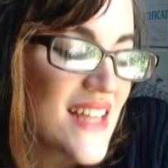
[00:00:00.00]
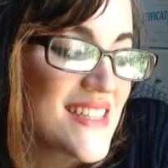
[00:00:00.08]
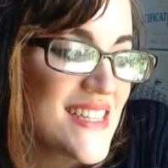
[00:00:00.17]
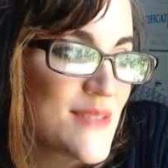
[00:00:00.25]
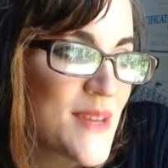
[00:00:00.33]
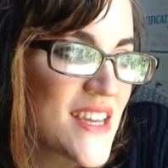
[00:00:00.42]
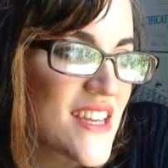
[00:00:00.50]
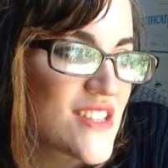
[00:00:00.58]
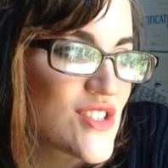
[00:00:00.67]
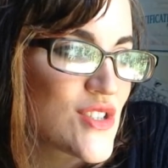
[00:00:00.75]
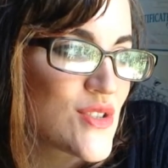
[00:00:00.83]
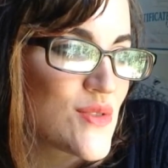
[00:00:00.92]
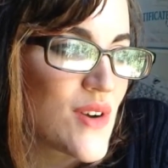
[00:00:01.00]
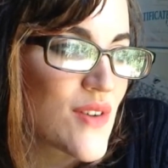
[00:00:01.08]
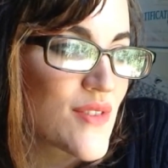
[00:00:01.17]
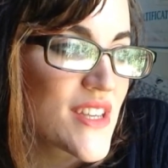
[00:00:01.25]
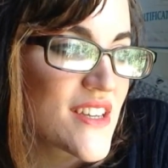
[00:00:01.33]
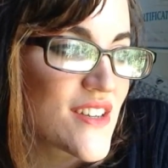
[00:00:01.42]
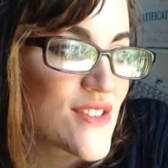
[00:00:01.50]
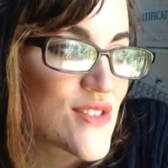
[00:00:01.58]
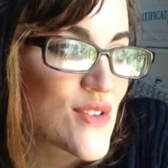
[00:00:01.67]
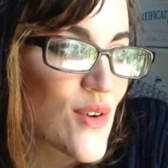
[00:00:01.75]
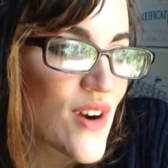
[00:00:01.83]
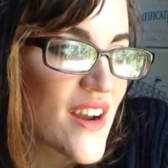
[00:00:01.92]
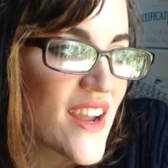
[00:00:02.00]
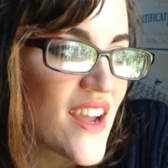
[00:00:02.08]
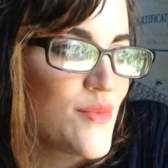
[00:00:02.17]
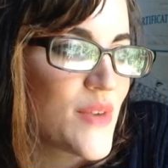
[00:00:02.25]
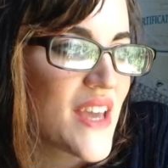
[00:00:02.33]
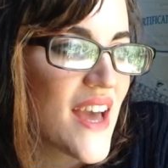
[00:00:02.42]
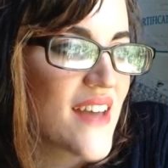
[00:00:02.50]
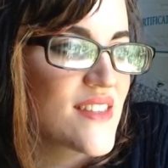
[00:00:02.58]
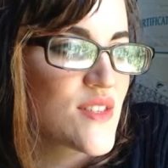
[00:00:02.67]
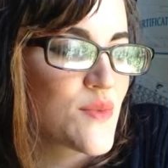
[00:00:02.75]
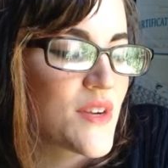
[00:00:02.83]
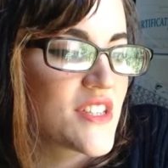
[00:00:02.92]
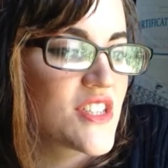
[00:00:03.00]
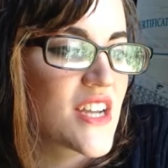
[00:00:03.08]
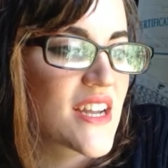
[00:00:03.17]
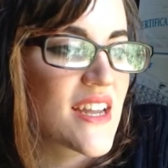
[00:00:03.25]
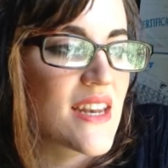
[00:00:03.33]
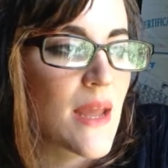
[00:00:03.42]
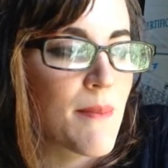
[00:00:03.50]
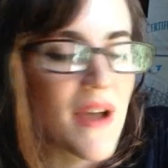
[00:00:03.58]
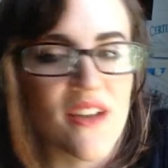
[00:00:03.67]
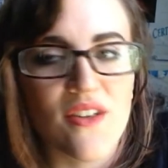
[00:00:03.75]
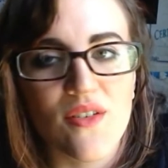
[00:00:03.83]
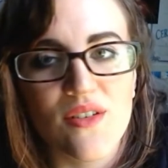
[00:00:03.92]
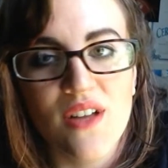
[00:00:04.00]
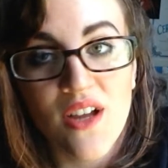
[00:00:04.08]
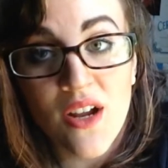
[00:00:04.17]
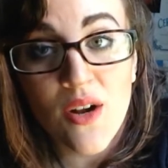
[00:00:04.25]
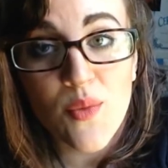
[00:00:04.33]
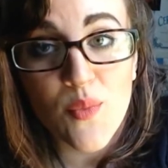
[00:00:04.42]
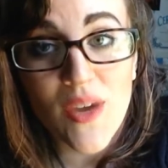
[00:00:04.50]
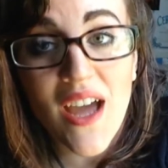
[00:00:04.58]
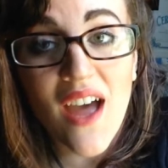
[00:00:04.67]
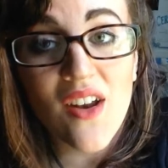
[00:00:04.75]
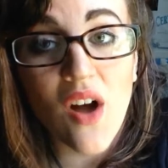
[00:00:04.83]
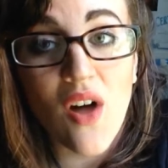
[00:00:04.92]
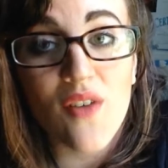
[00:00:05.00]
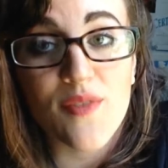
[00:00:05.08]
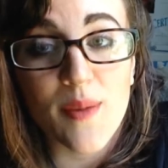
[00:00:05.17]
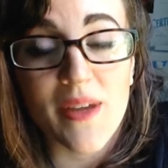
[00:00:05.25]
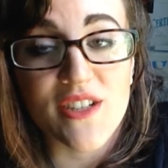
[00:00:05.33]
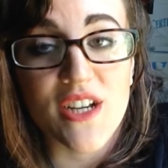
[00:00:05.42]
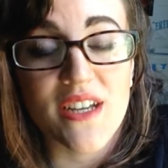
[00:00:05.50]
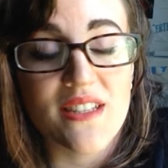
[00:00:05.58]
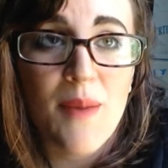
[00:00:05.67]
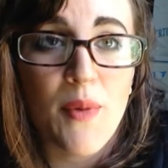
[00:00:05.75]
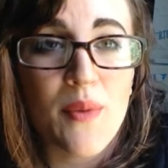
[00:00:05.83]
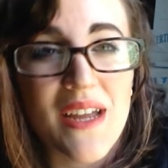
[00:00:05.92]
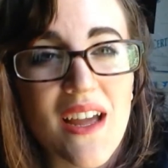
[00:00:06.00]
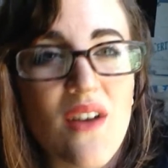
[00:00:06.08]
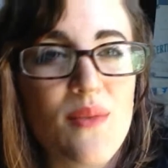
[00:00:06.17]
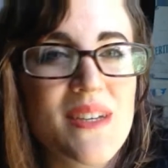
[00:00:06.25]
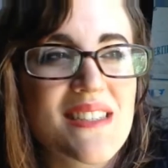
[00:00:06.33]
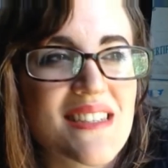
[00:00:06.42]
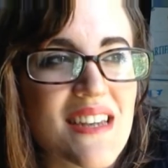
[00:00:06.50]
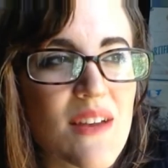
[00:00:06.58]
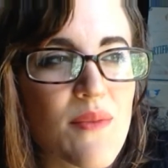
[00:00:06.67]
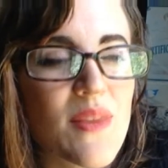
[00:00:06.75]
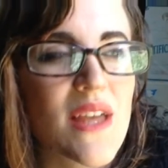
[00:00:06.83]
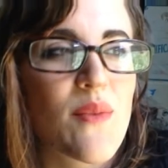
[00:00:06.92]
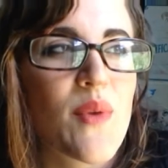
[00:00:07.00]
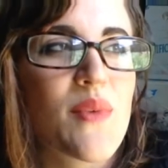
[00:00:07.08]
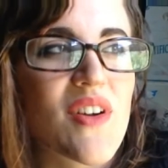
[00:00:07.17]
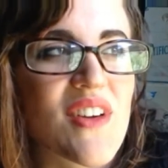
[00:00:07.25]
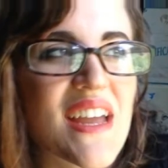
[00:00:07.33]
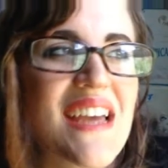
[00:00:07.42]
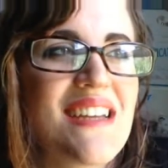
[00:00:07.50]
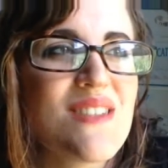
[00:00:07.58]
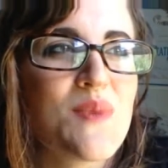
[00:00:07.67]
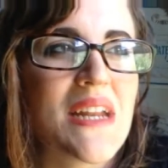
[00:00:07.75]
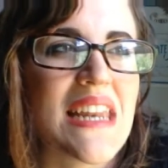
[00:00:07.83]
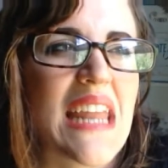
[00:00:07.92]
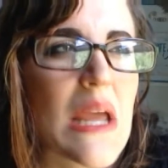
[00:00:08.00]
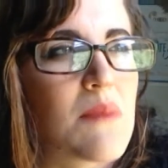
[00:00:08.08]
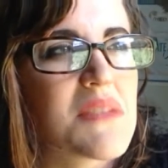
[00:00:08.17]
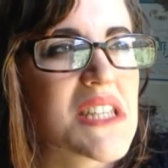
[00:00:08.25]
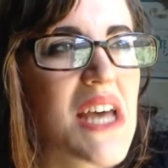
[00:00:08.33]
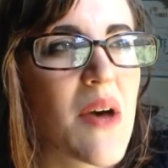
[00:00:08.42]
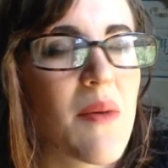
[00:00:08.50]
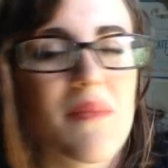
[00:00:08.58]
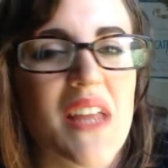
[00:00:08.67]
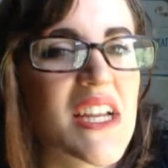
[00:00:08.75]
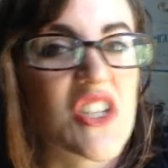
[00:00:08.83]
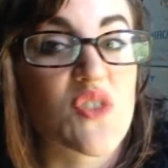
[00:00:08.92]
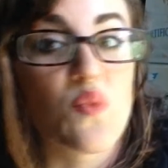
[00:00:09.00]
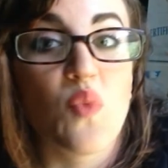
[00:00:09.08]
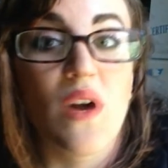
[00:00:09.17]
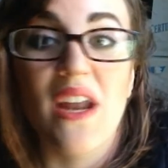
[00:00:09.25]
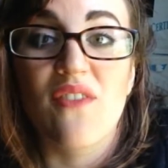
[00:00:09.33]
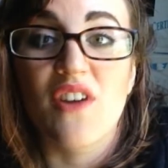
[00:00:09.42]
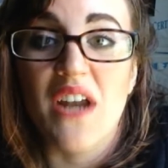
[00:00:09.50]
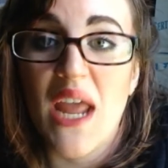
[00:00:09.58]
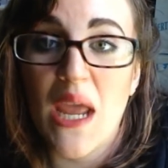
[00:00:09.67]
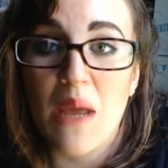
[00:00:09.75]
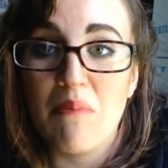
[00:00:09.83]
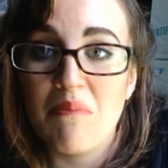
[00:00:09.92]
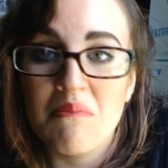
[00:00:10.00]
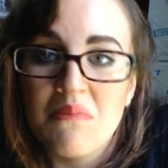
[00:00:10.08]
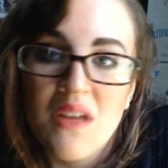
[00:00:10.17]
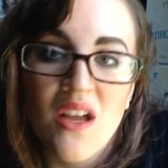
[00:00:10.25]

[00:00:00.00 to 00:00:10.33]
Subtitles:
That leads me into a really good story. We had this one chicken named Michael. We had all female chickens, but we always, like, when we were kids, we named them, like, just whatever name.